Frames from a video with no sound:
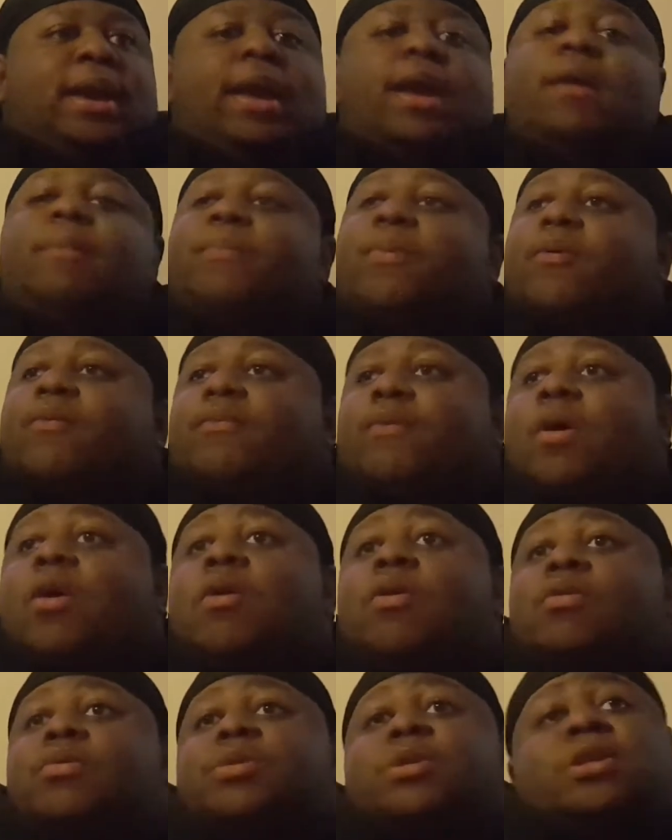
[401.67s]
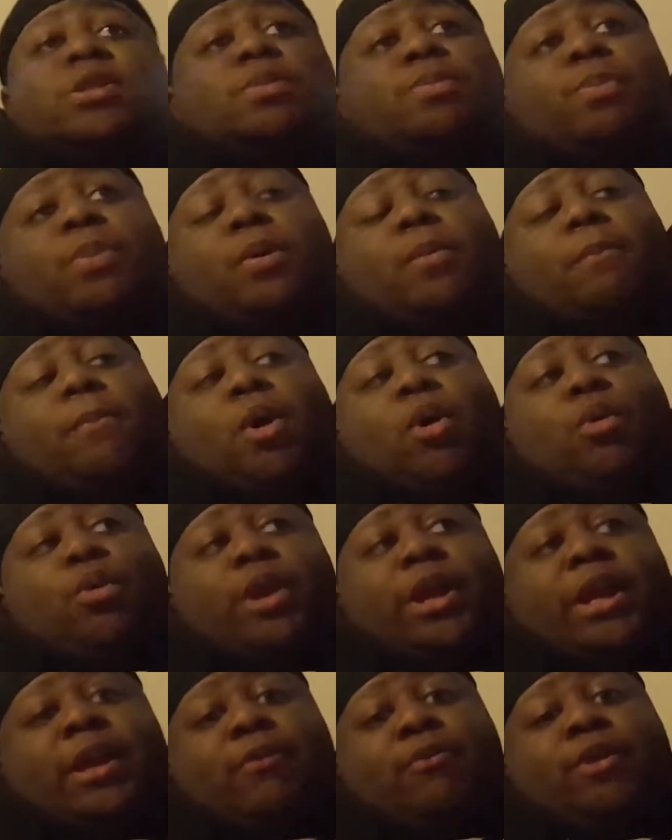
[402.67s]
Amber Rose is
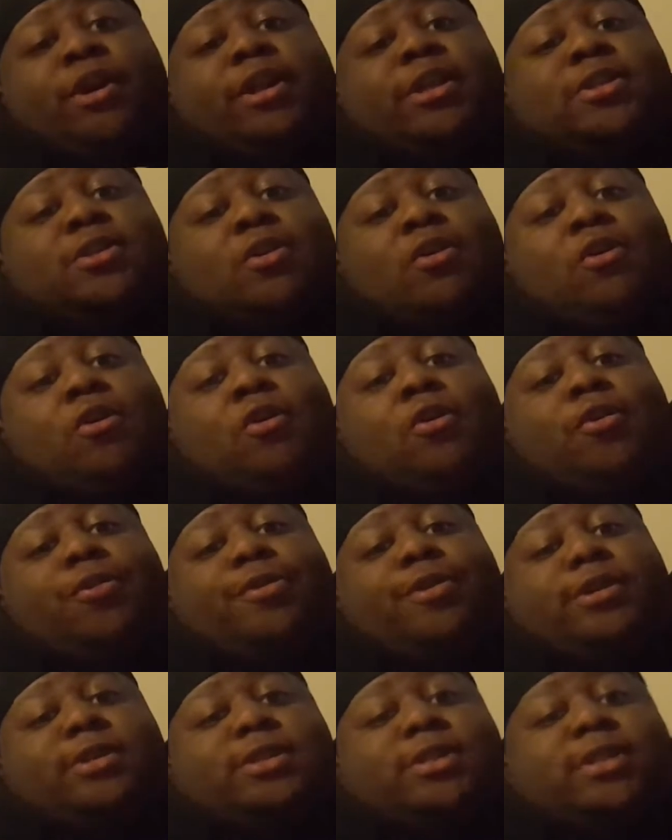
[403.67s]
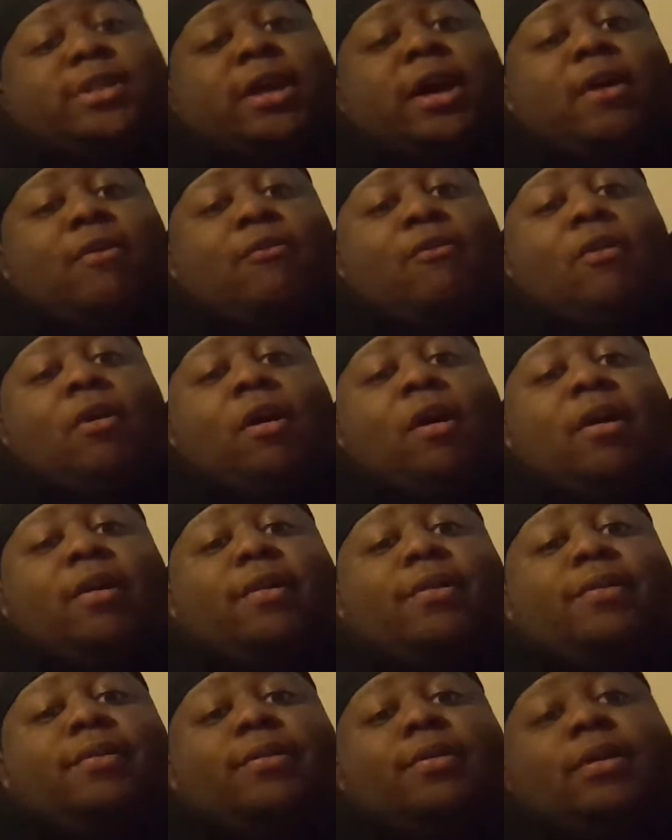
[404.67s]
promoting what is called the slut
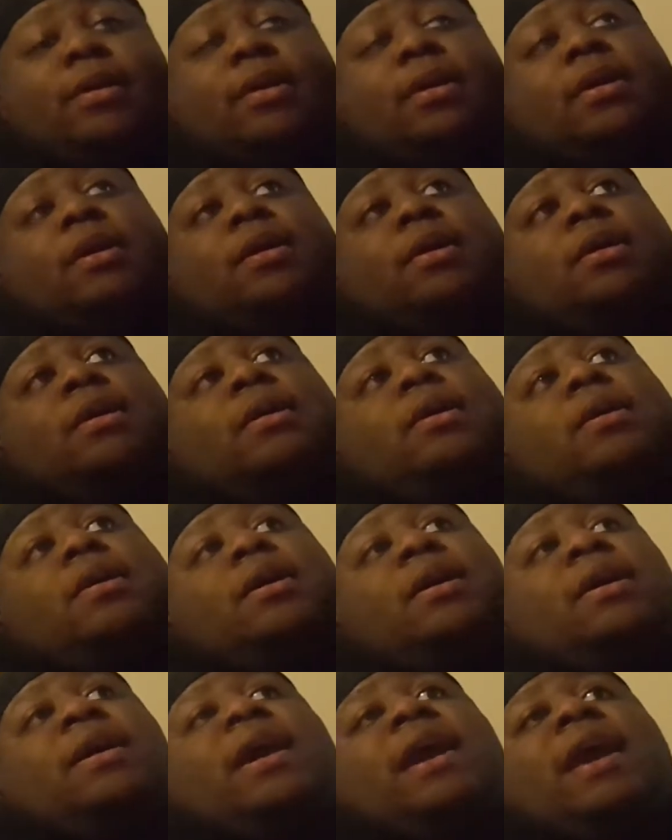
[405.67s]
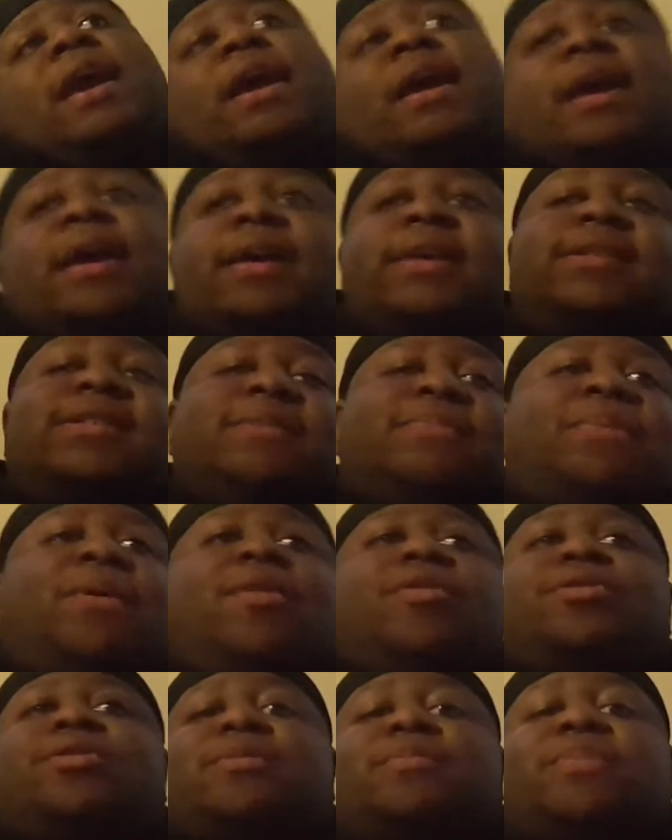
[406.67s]
walk. And it's
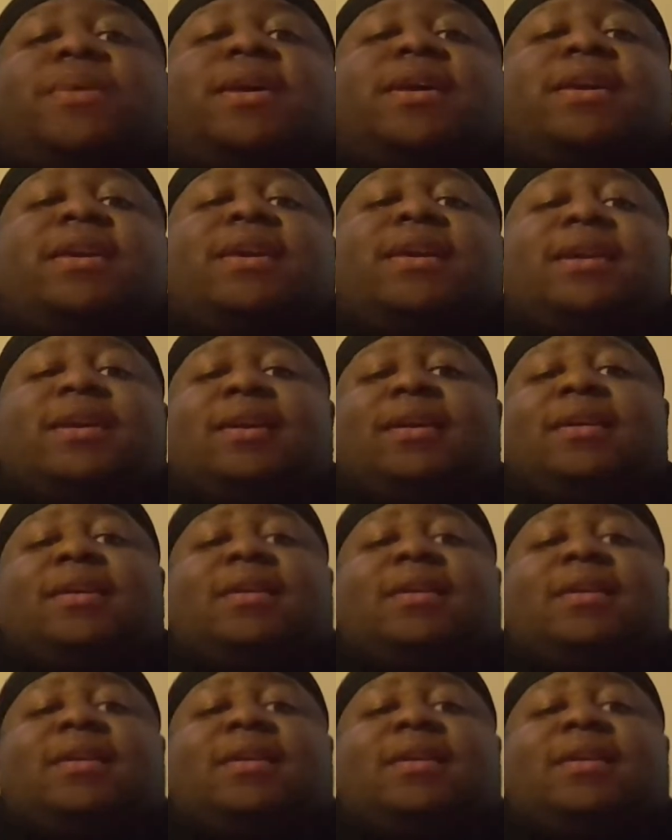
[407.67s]
supposed to be